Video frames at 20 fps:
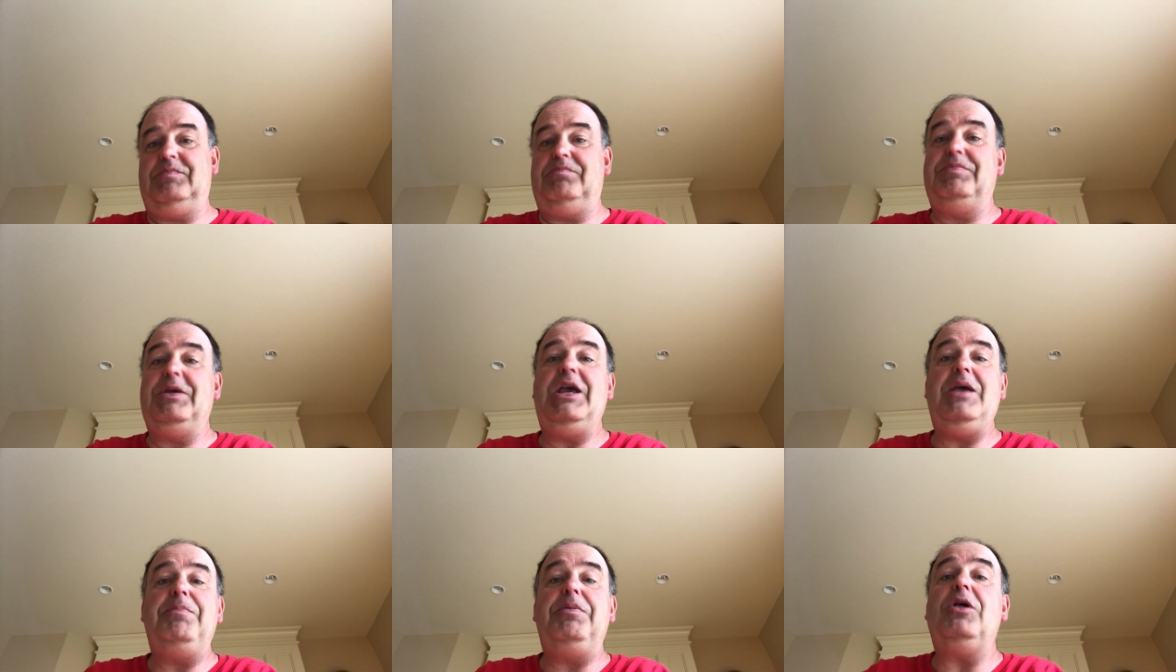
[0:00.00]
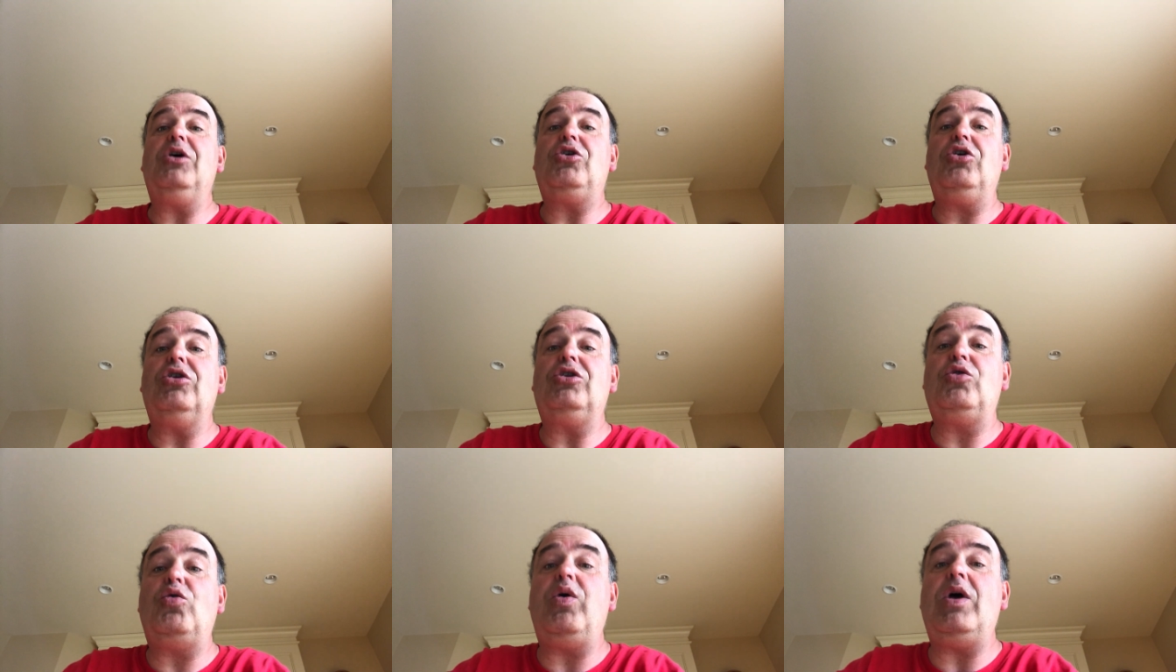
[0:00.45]
people
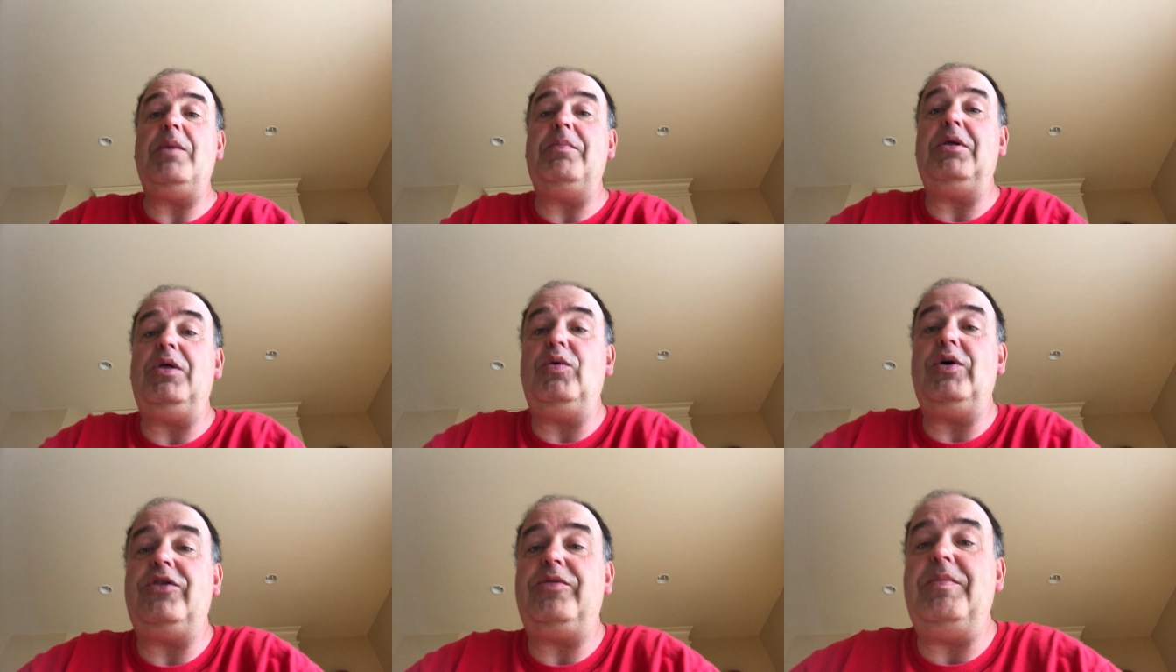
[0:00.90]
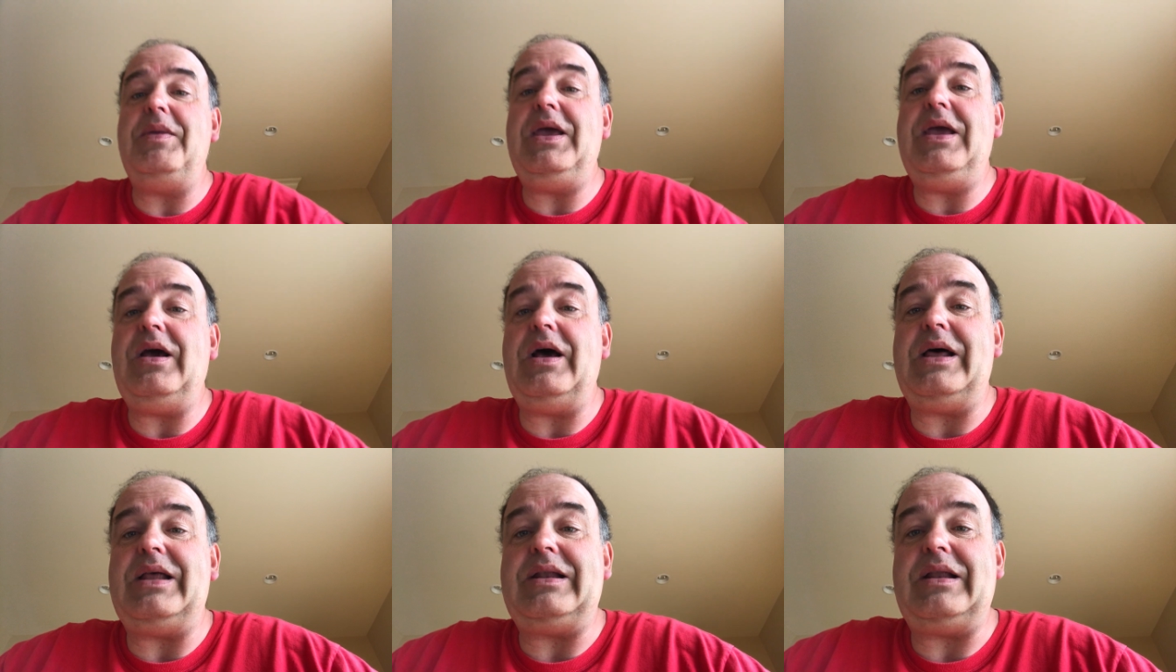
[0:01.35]
could quibble with
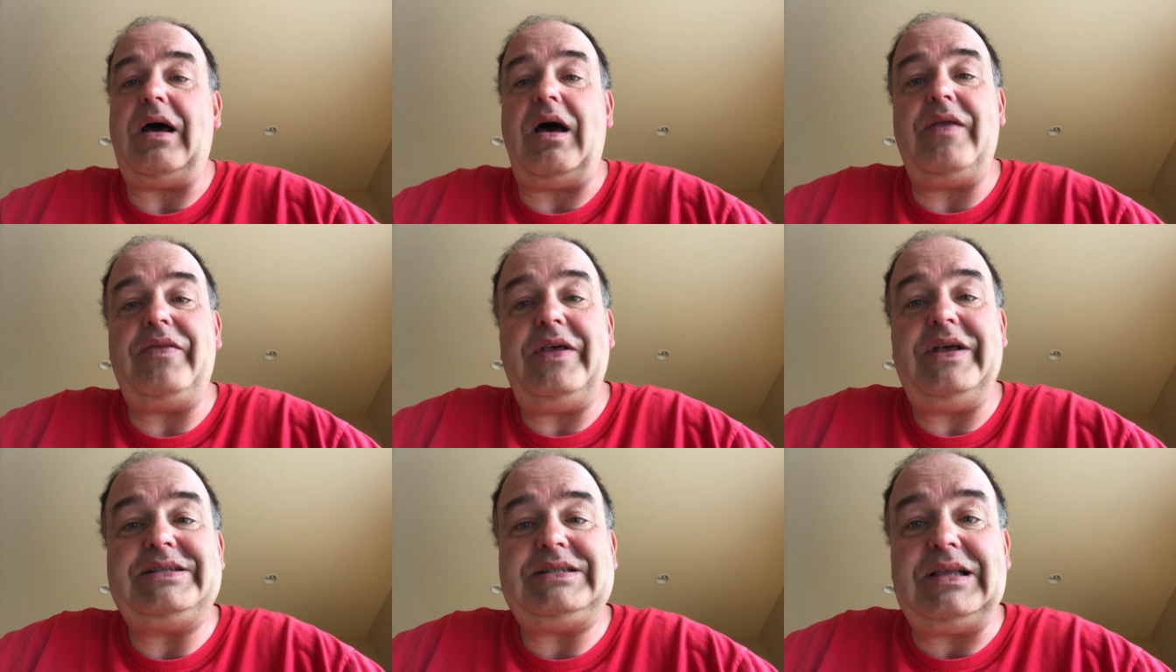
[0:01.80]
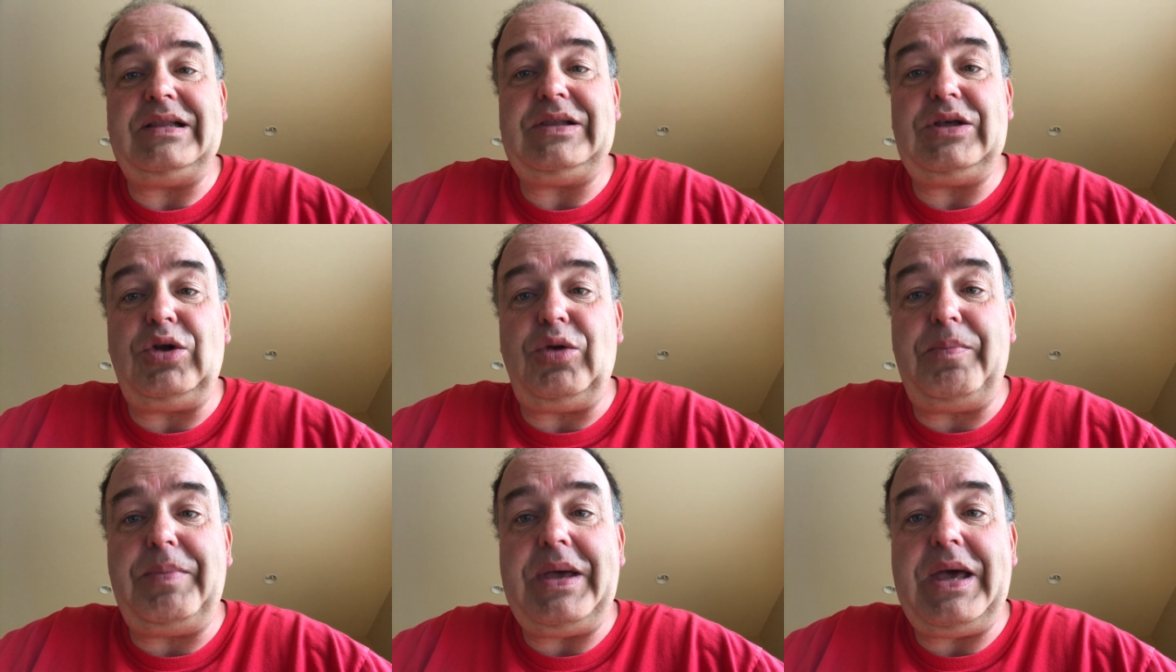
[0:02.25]
me on, on this a
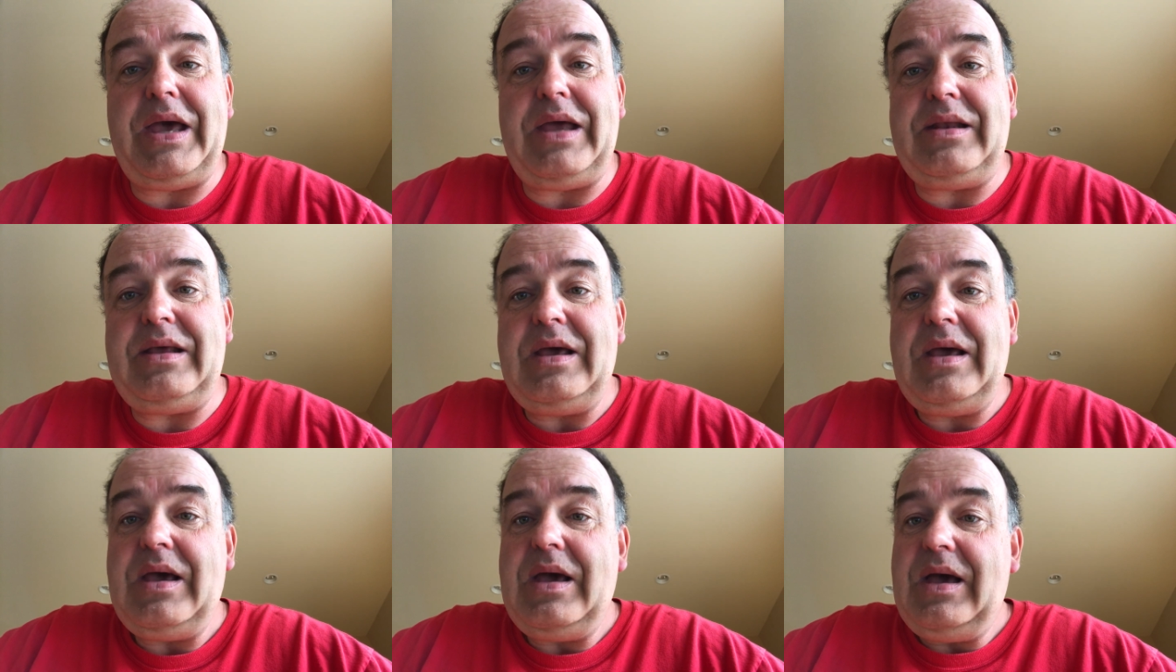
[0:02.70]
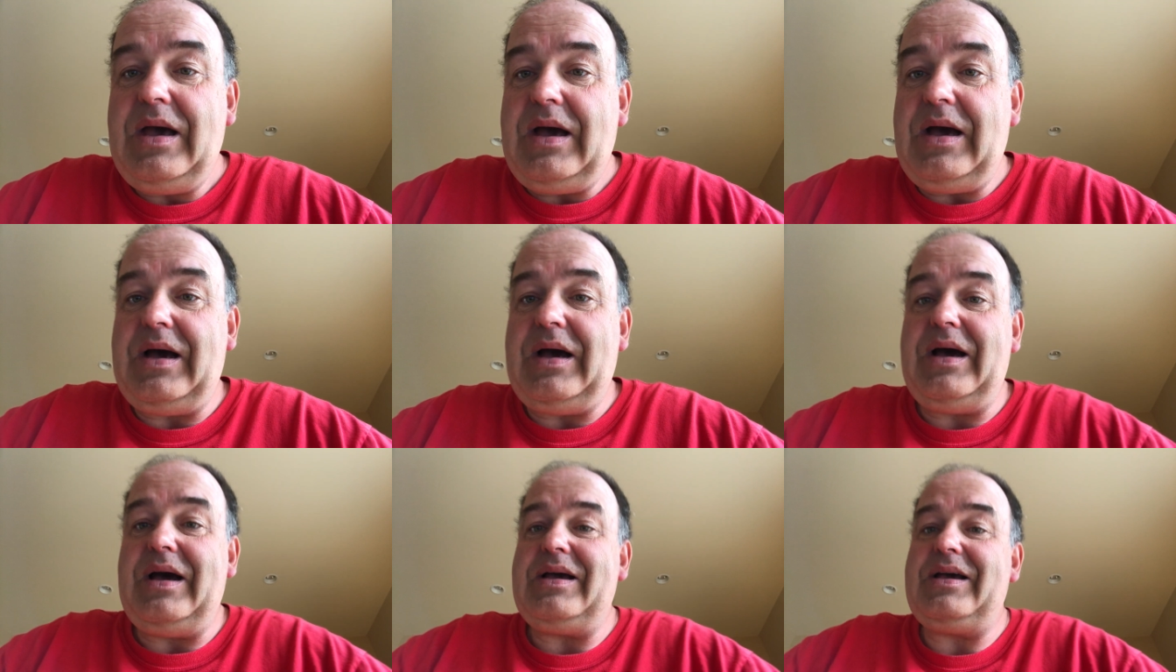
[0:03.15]
little bit
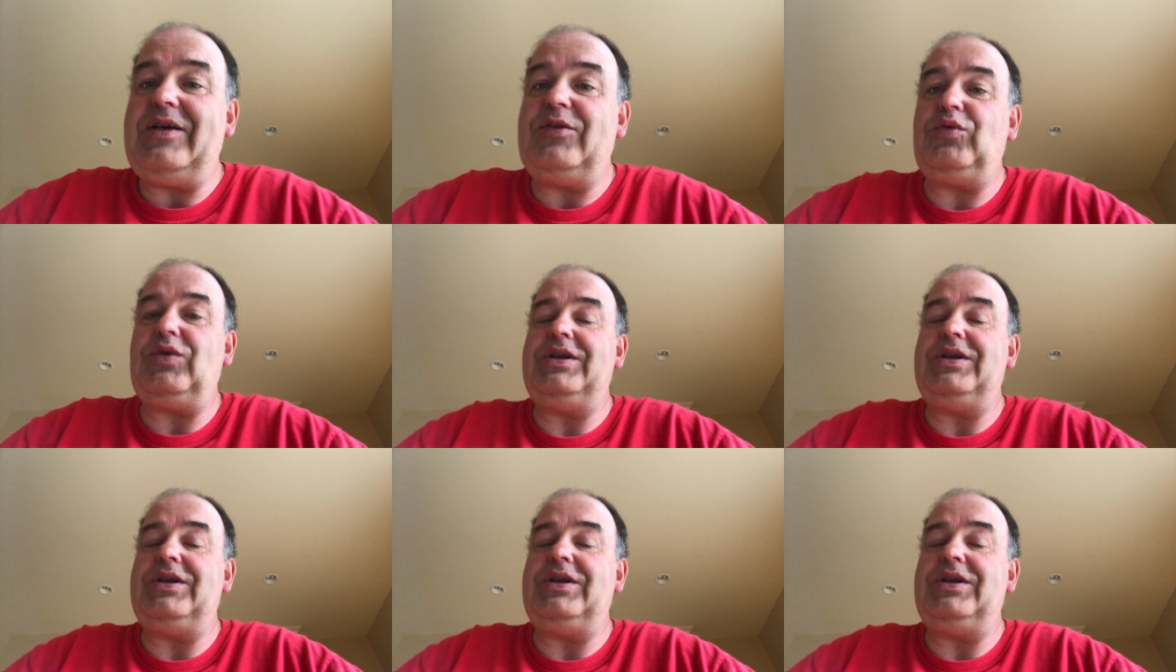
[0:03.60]
because uh,